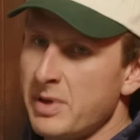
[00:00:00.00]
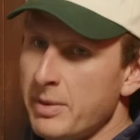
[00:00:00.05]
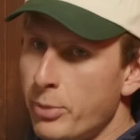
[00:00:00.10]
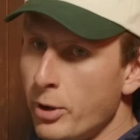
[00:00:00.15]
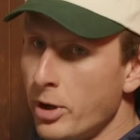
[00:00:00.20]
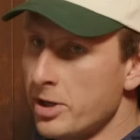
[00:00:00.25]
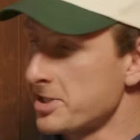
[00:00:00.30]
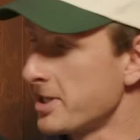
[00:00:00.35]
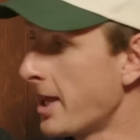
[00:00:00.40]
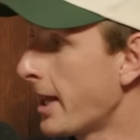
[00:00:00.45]
a bit of
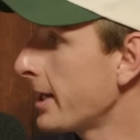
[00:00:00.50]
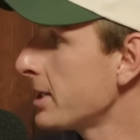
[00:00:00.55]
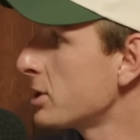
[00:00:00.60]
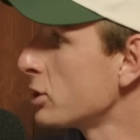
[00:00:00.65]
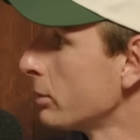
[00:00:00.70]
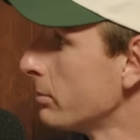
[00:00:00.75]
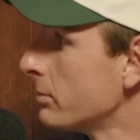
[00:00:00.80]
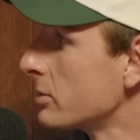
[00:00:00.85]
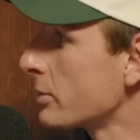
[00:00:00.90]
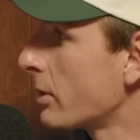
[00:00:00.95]
personality
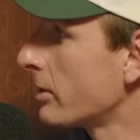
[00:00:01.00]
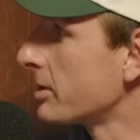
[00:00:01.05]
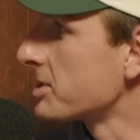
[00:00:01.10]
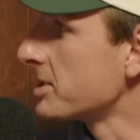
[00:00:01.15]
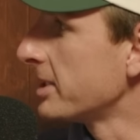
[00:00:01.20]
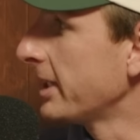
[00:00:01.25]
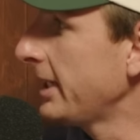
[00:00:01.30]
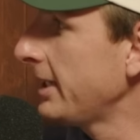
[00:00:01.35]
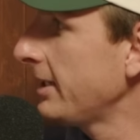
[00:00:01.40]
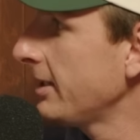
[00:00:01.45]
to him as well,
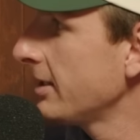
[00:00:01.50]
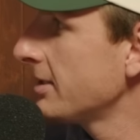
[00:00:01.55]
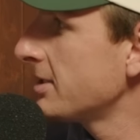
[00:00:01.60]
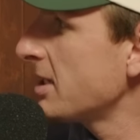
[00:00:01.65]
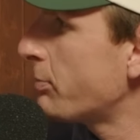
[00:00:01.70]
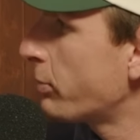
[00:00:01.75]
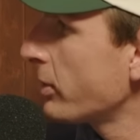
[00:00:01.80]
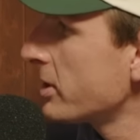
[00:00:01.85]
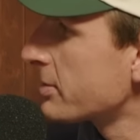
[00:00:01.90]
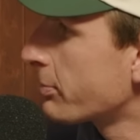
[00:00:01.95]
doesn't I he? I love him.
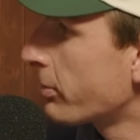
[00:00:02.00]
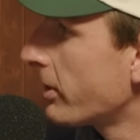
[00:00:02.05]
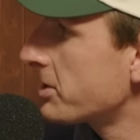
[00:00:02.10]
Is he Prince yeah.